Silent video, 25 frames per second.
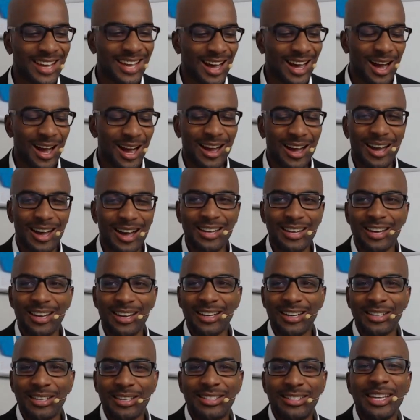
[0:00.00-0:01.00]

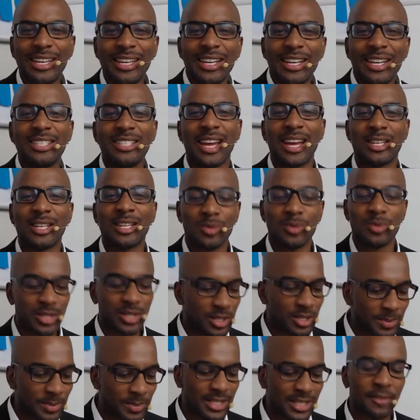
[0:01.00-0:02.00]
TD Jakes was
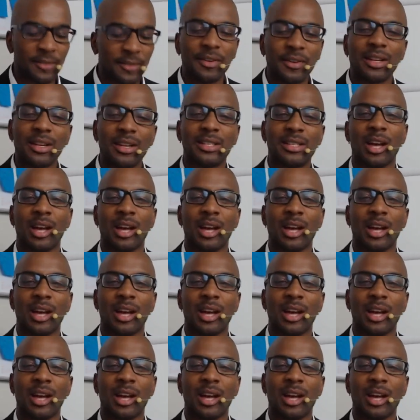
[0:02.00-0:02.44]
specifically